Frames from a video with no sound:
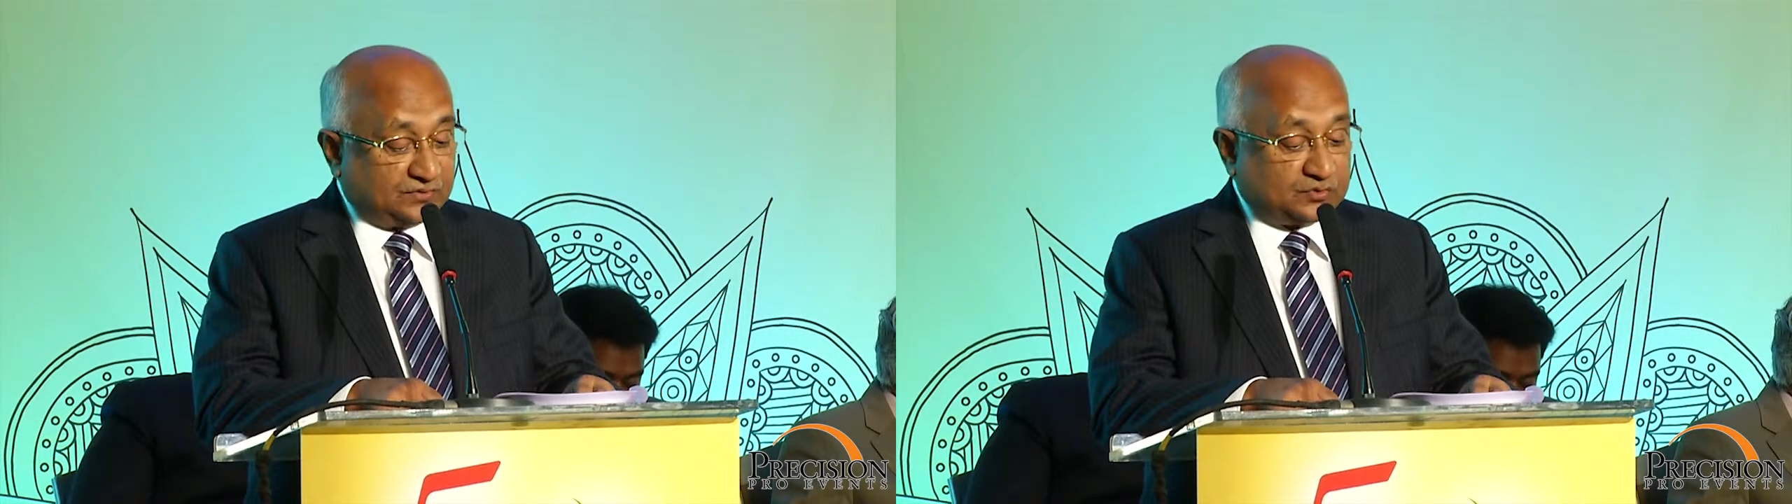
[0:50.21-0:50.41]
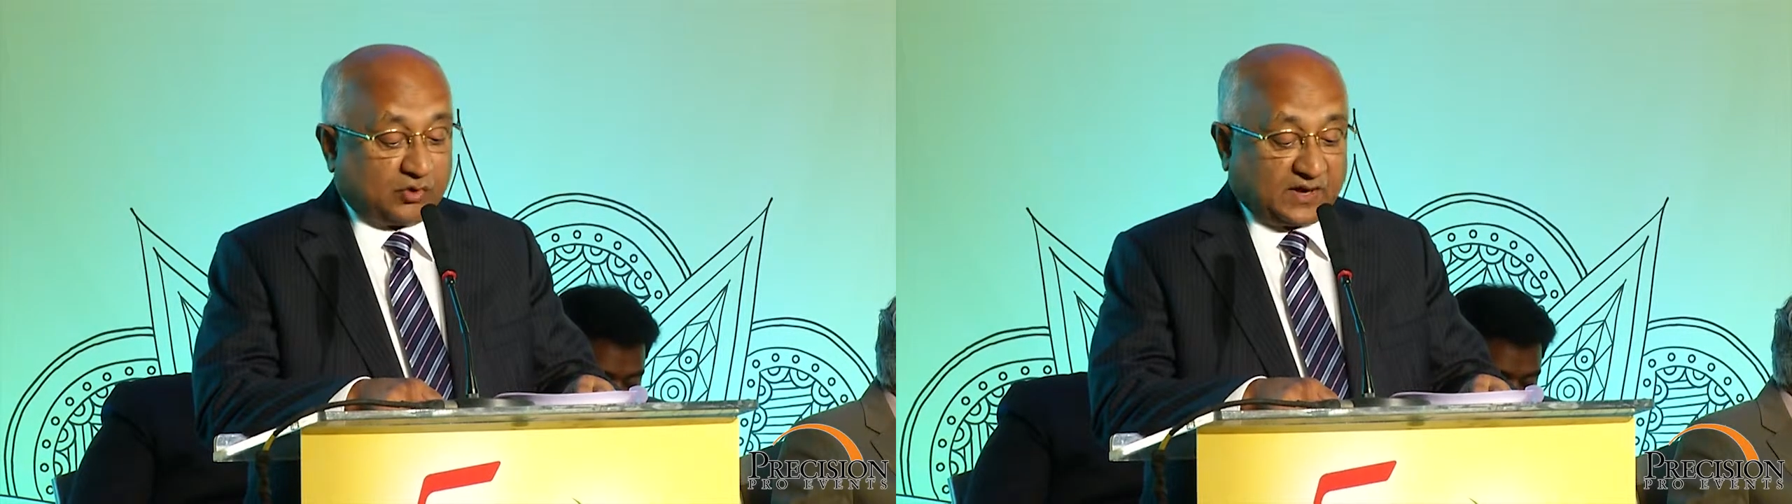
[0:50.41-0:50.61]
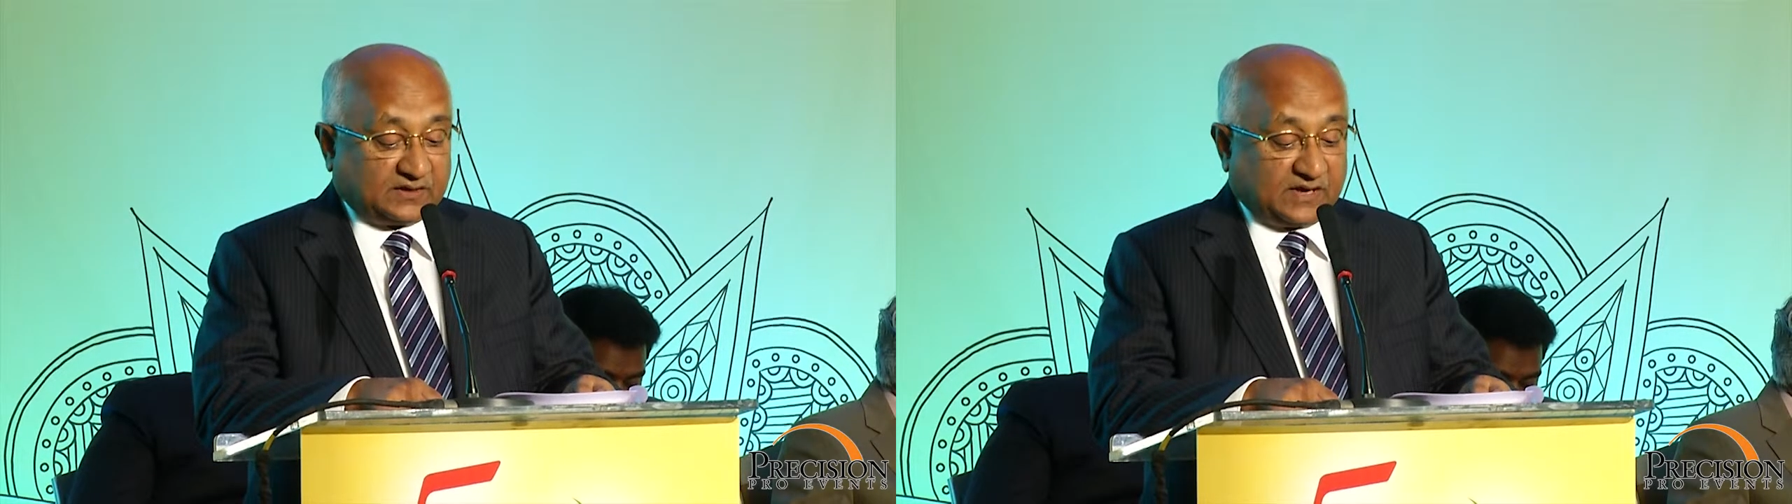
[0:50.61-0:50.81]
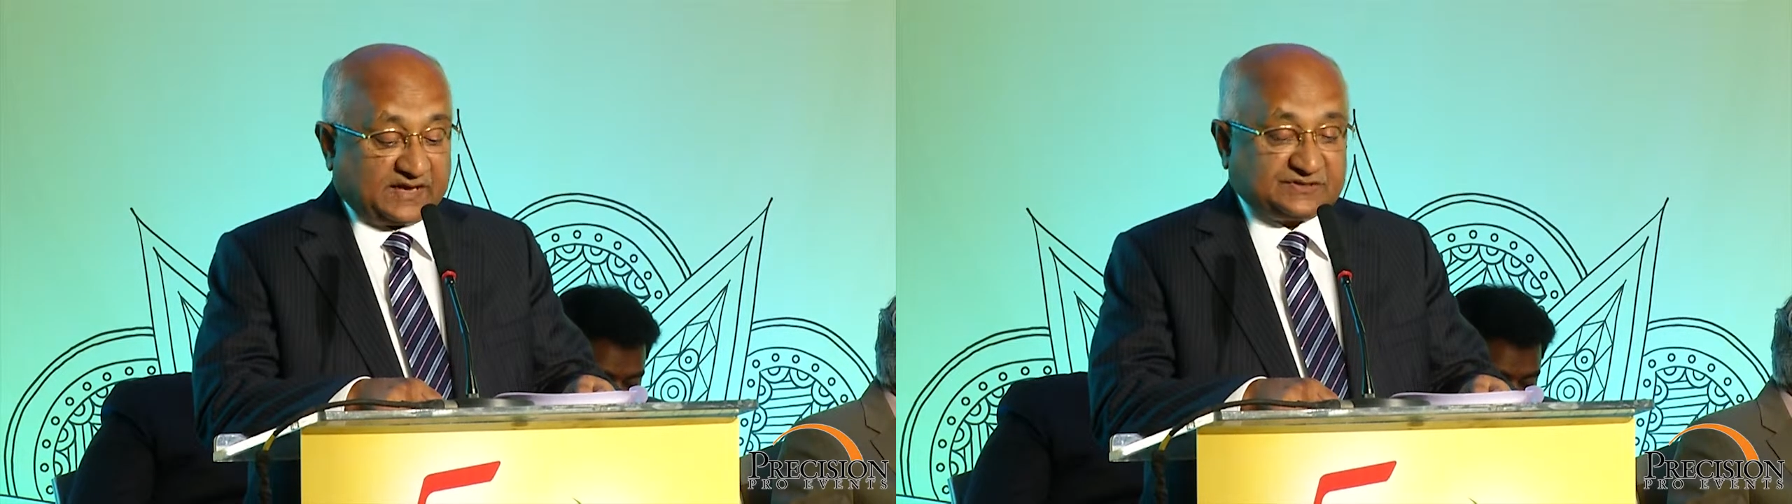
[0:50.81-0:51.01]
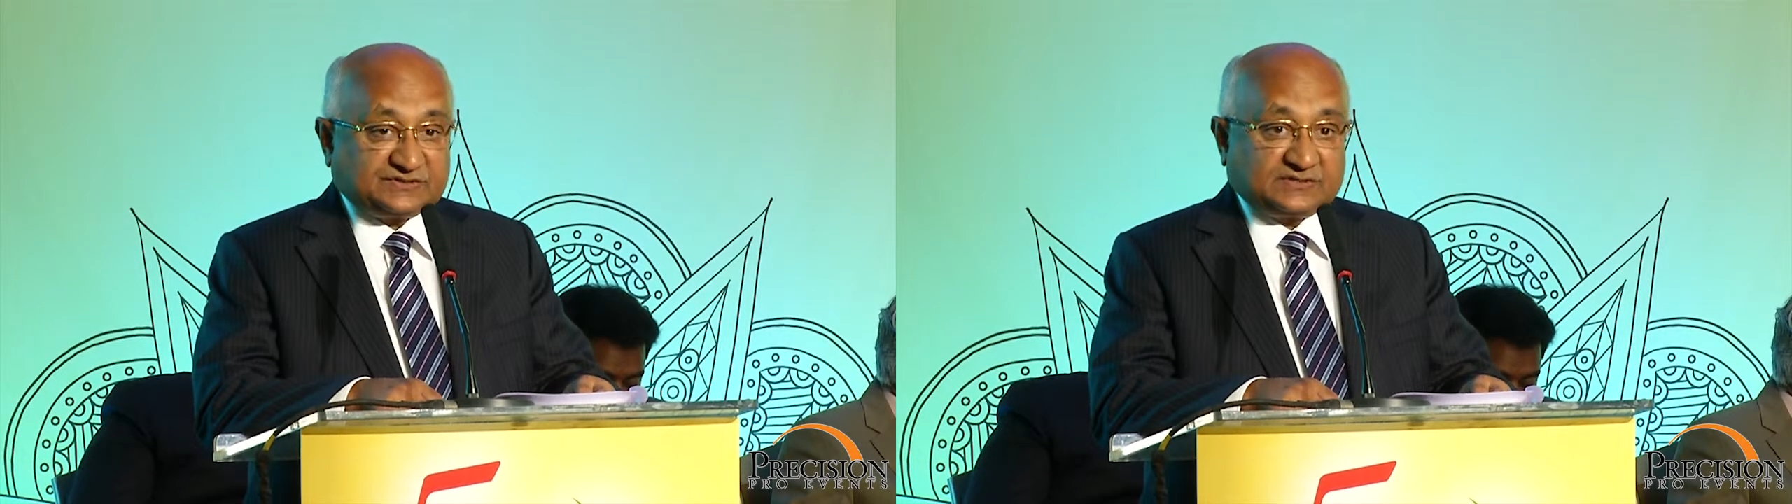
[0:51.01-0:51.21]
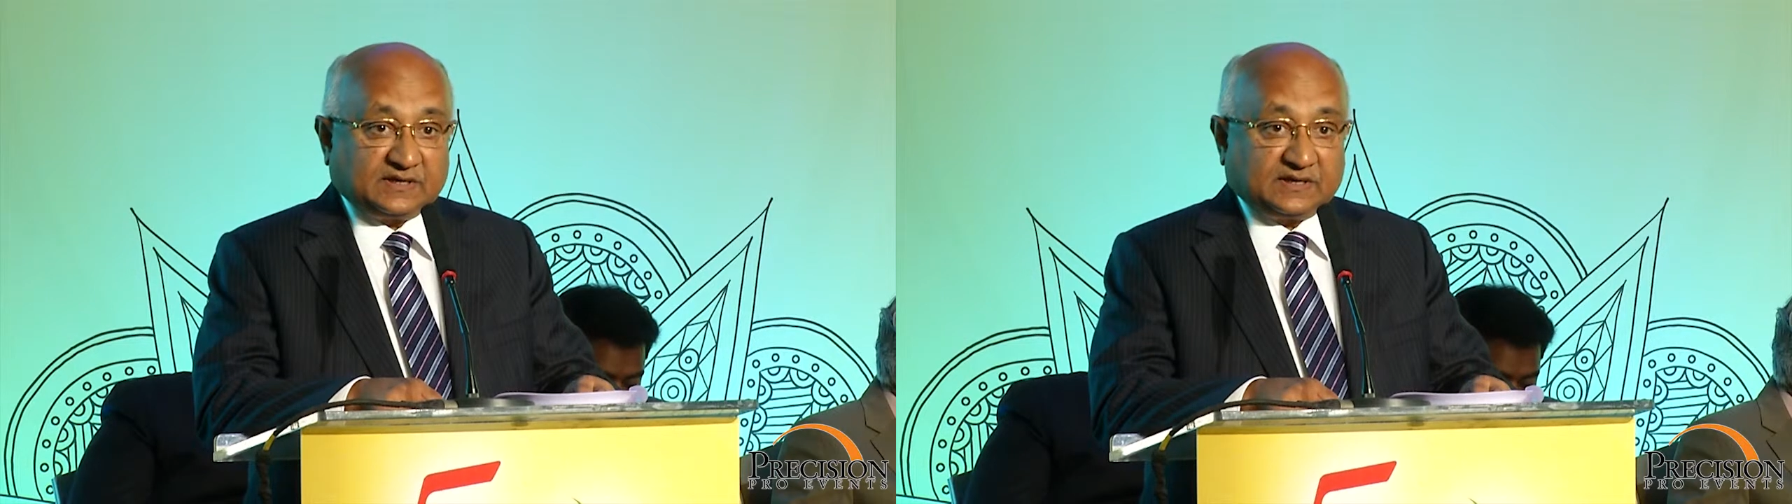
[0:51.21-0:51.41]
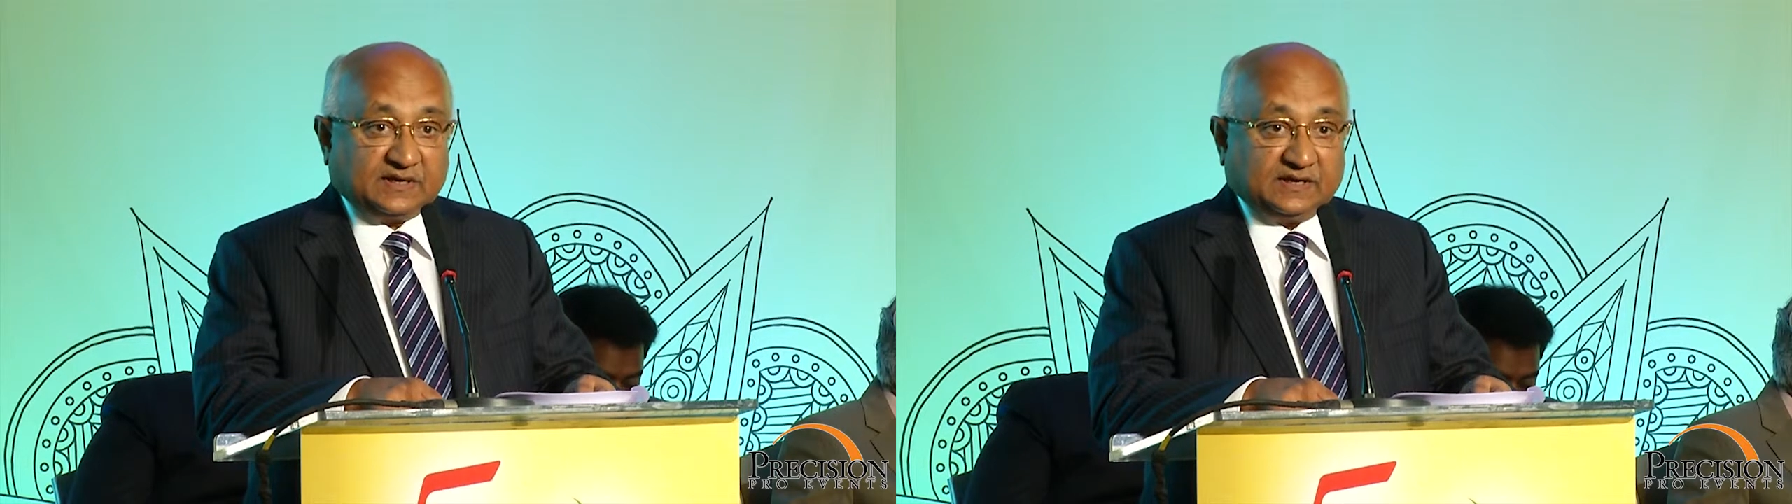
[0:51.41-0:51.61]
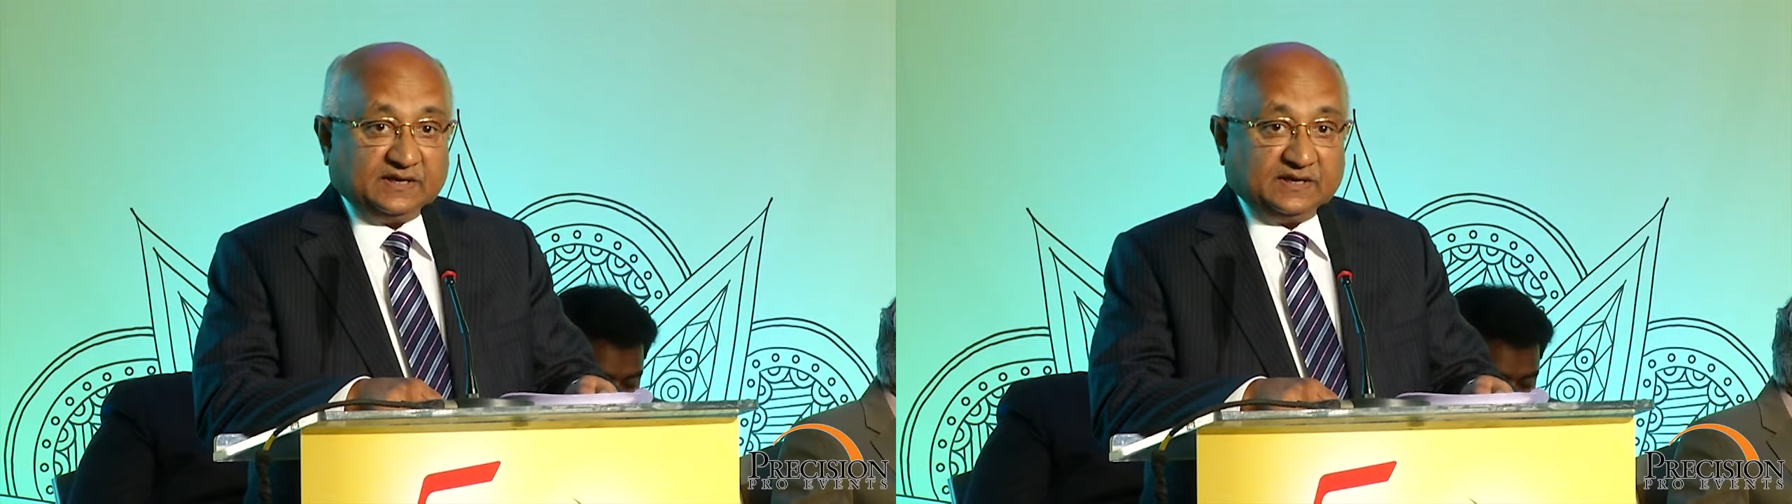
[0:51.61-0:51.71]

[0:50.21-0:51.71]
to organize